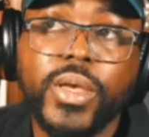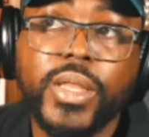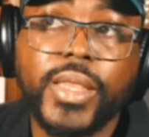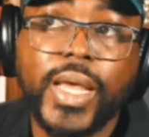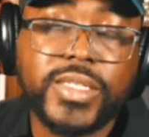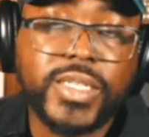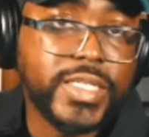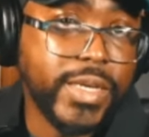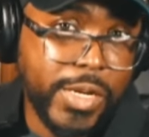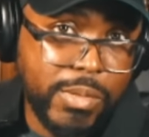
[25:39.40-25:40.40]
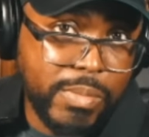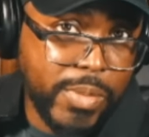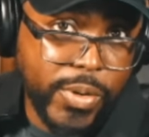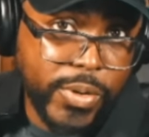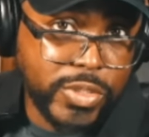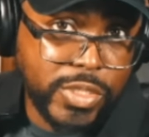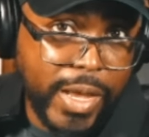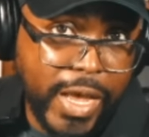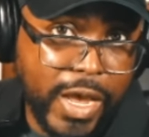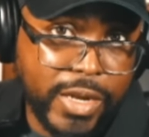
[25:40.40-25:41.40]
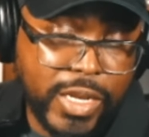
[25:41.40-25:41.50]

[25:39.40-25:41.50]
That doesn't necessarily mean miracles are bad.